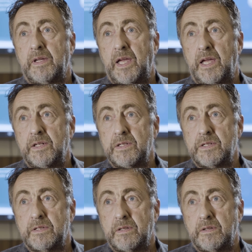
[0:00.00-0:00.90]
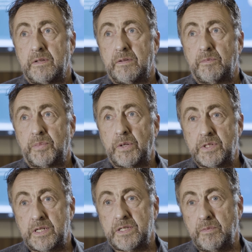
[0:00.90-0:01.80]
and
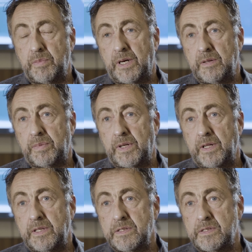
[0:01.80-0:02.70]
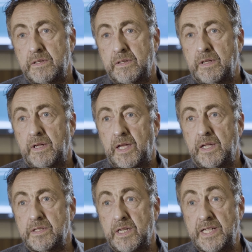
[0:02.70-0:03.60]
processing pipelines
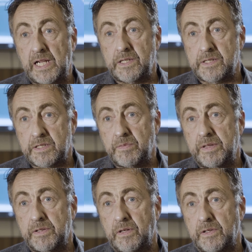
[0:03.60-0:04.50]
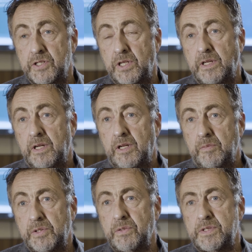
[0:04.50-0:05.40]
and analysis methodology,
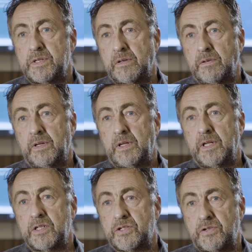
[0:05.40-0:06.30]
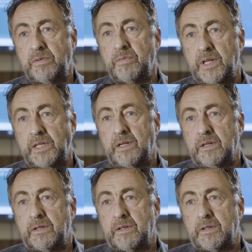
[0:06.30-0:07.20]
but also extremely
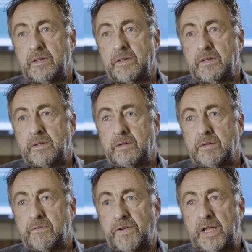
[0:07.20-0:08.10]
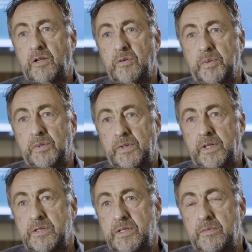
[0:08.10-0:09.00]
valuable
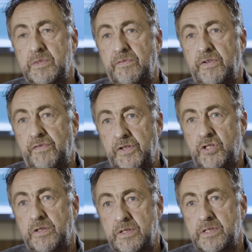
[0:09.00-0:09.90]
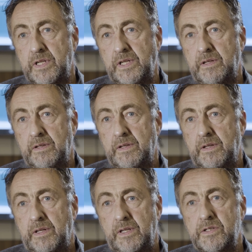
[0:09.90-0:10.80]
in terms of efficiency,
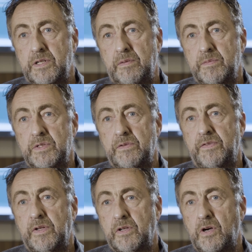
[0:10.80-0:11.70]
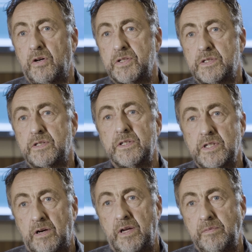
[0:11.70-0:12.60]
in terms of costs and
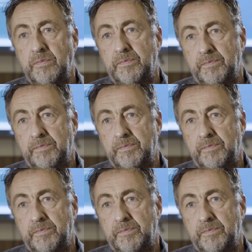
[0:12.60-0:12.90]
time.